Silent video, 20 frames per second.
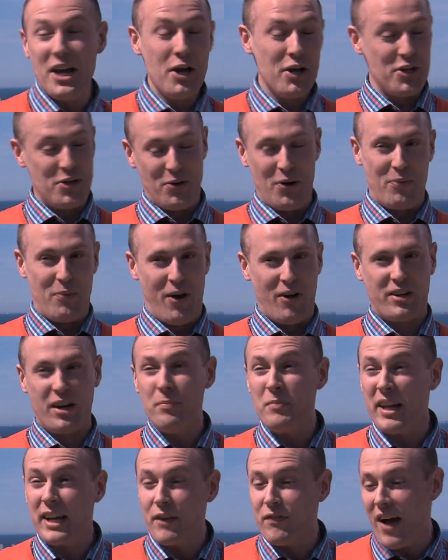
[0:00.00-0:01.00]
You're
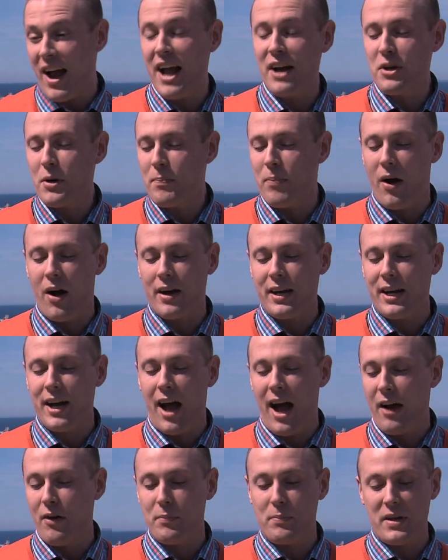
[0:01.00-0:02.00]
welcome. Like, if I had your body,
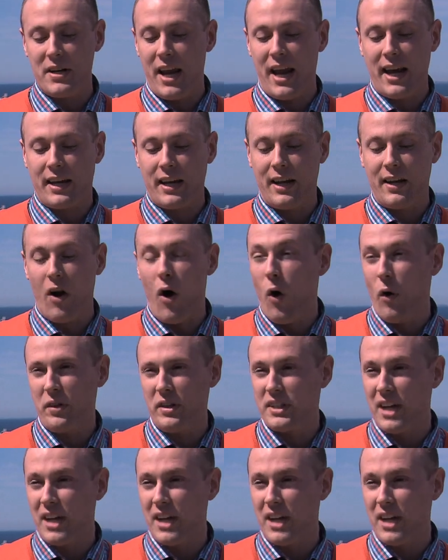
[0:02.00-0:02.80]
I would be naked all the